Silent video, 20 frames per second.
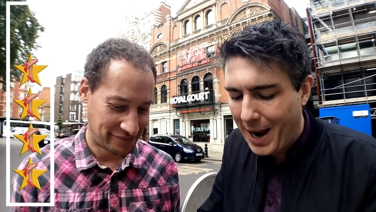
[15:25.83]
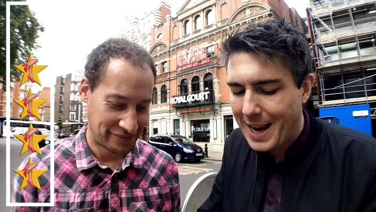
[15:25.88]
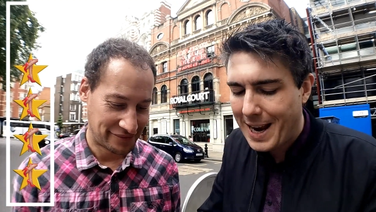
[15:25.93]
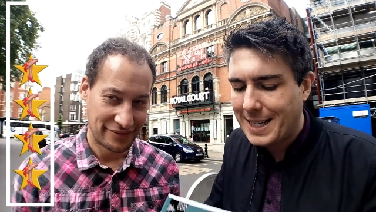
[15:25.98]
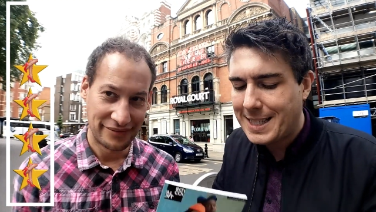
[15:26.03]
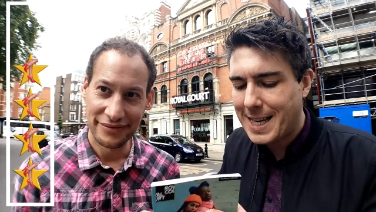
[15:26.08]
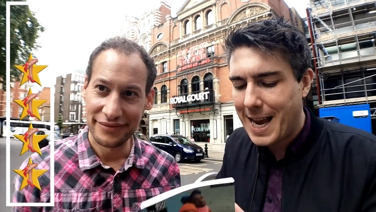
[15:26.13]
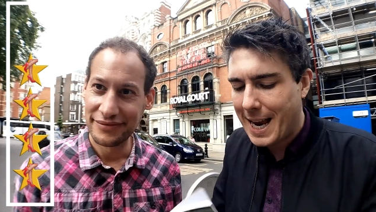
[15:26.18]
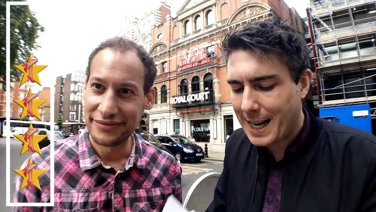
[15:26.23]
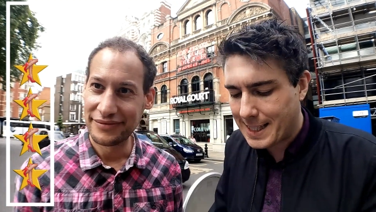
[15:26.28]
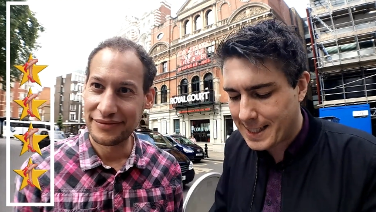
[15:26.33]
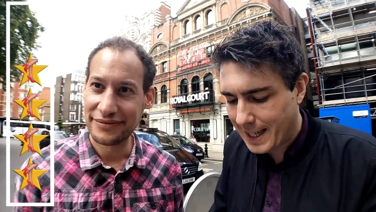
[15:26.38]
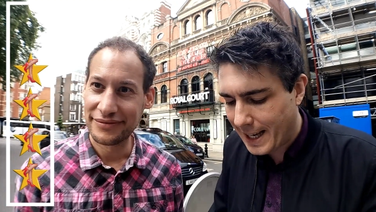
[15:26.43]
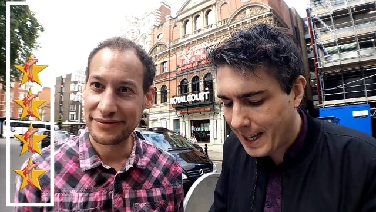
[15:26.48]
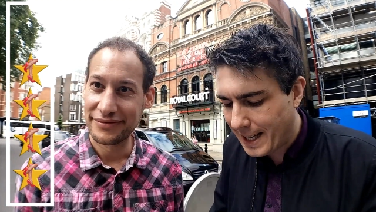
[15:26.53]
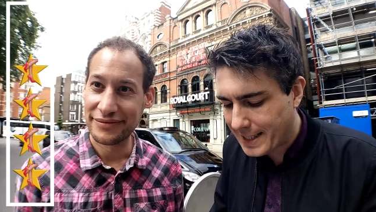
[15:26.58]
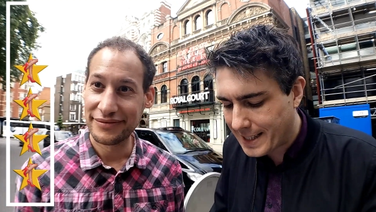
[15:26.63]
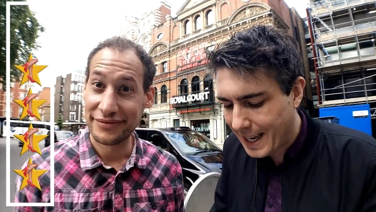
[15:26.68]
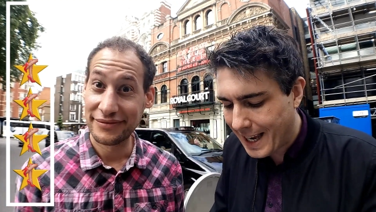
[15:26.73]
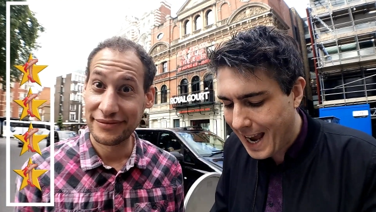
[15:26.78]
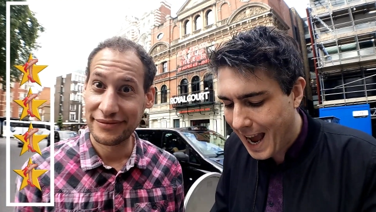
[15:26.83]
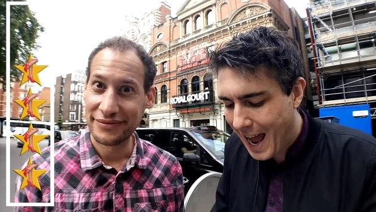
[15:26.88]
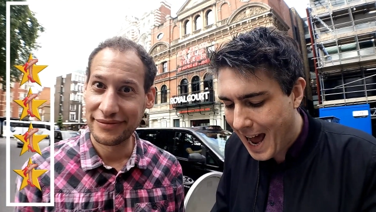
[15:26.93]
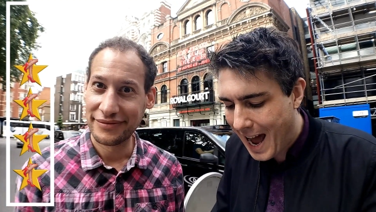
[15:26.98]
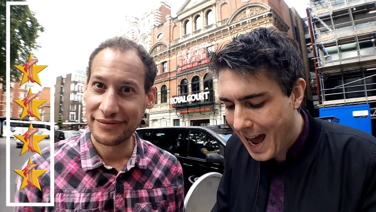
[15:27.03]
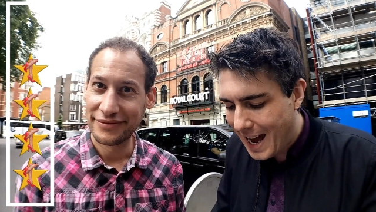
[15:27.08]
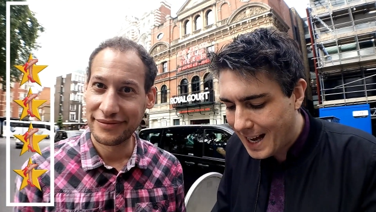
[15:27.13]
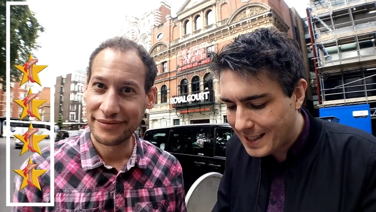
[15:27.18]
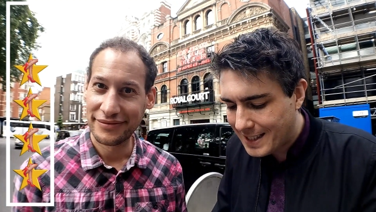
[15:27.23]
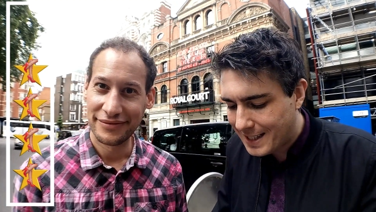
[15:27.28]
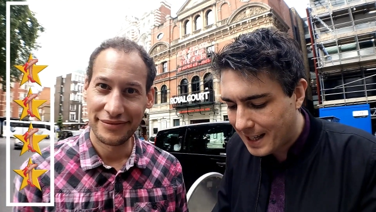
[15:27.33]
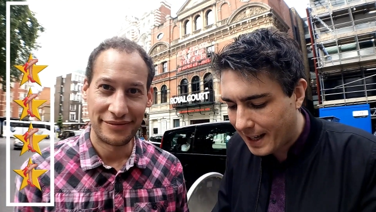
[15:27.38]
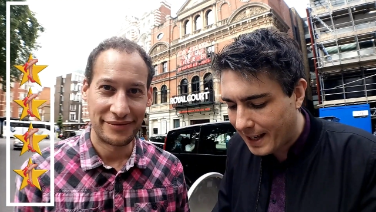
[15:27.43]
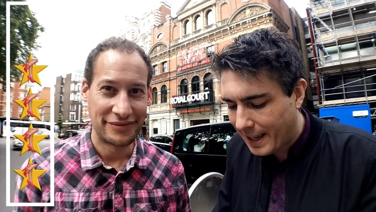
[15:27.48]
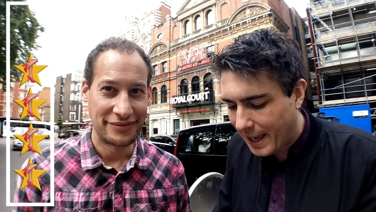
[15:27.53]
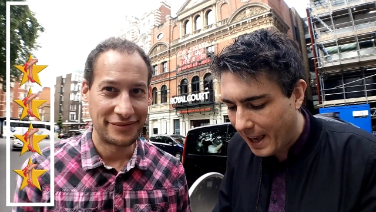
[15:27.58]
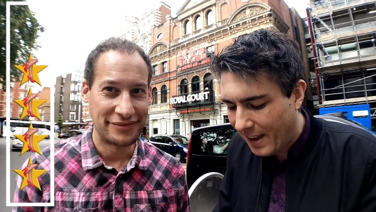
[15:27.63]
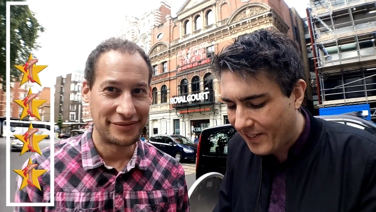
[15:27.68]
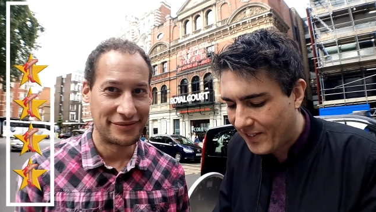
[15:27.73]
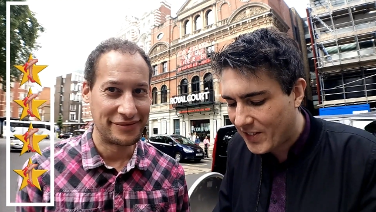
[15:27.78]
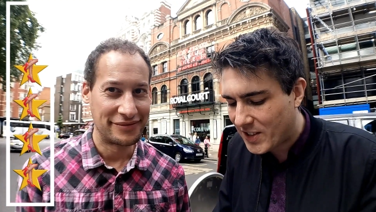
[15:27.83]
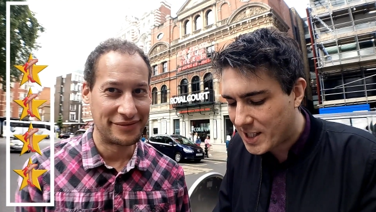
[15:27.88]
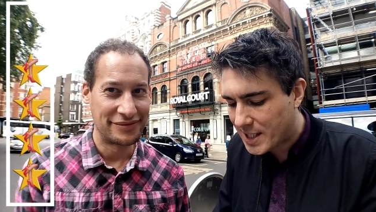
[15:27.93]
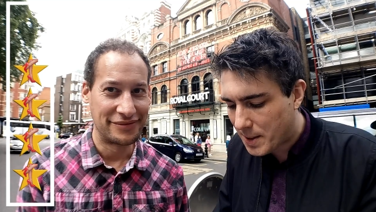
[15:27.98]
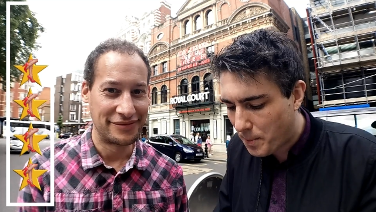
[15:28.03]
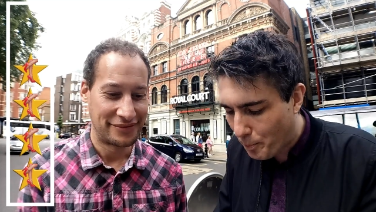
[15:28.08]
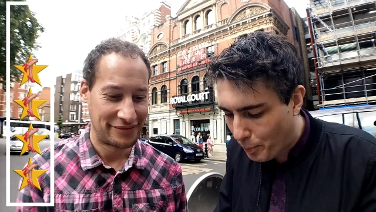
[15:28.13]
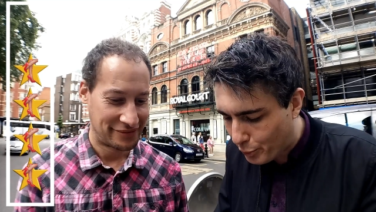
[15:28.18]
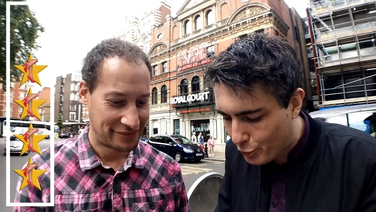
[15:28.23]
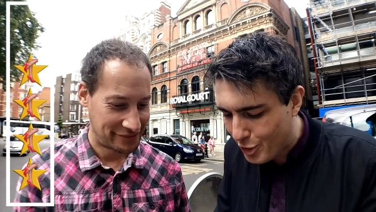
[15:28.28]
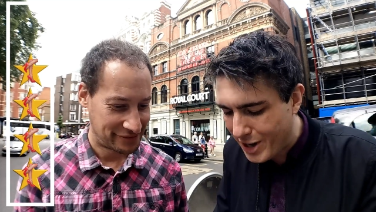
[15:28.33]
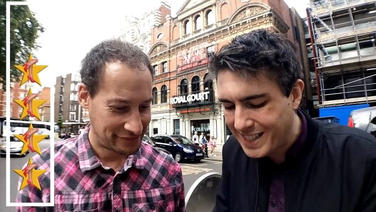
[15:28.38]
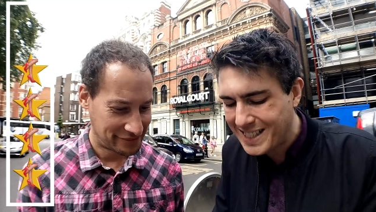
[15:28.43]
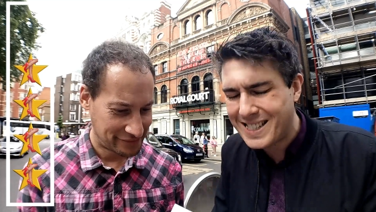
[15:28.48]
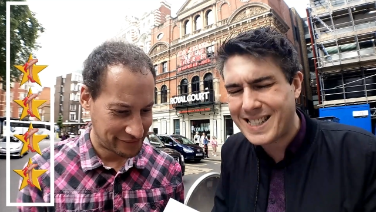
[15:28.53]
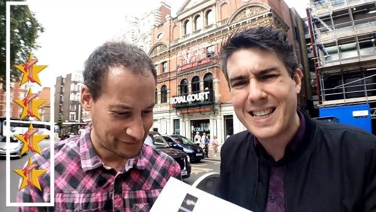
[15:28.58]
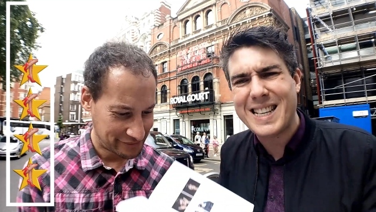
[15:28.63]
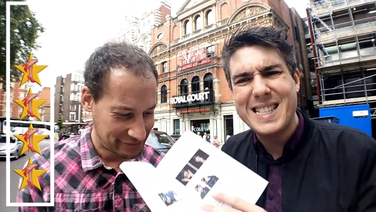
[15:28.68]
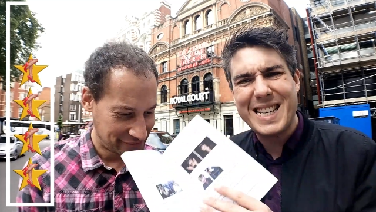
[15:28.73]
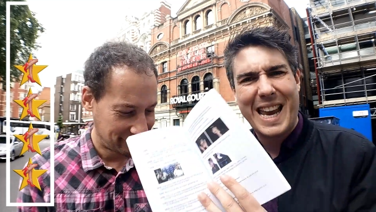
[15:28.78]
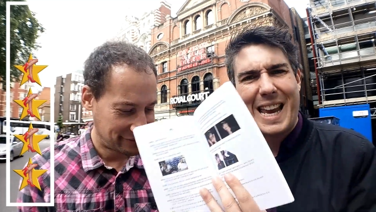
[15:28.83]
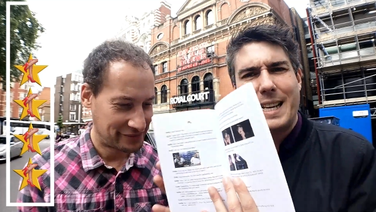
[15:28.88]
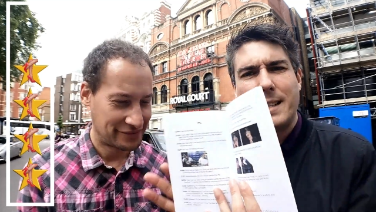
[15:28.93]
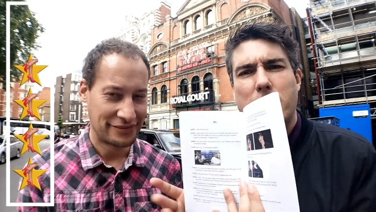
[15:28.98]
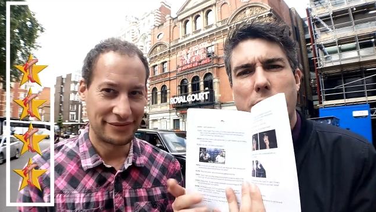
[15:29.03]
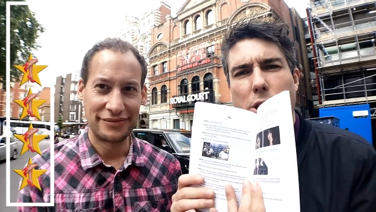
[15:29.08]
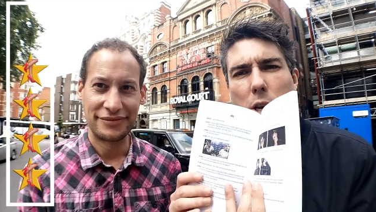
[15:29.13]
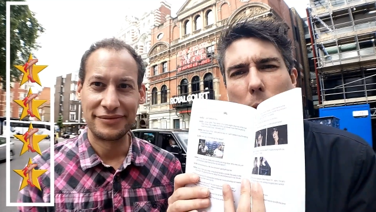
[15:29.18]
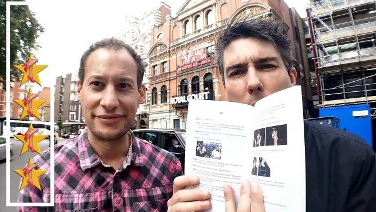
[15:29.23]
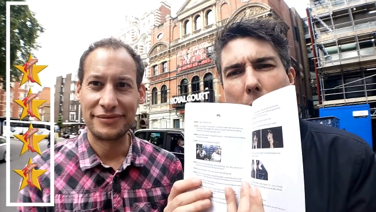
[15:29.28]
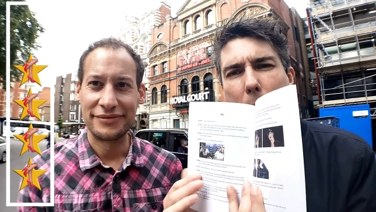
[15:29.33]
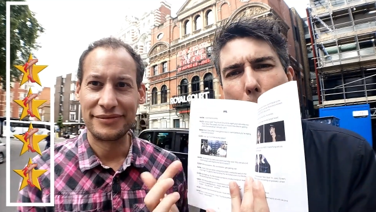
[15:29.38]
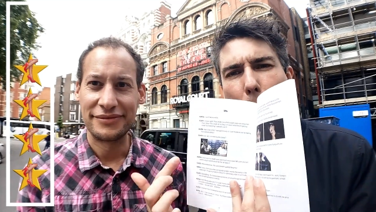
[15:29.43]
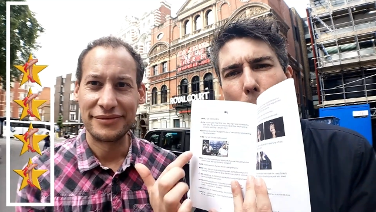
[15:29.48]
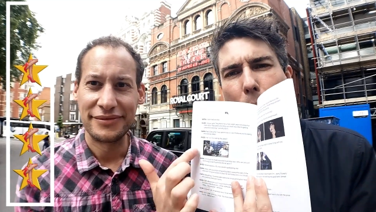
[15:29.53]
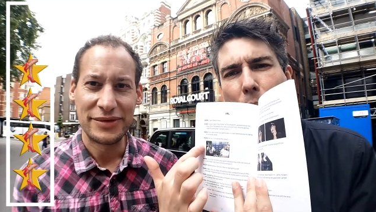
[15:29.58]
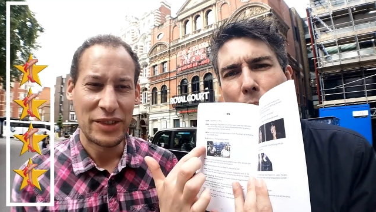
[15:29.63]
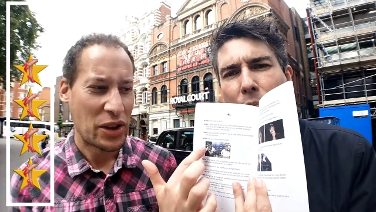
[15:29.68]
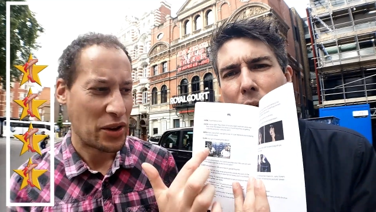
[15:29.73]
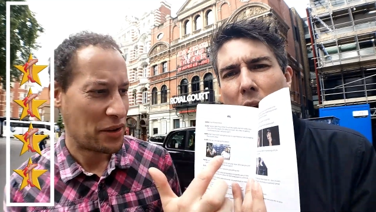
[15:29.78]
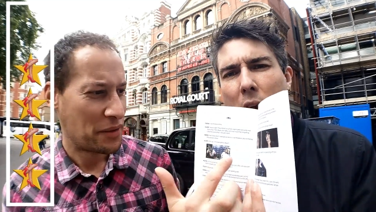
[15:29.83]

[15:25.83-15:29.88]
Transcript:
Speaker 1: the play text is it has gifts printed into it.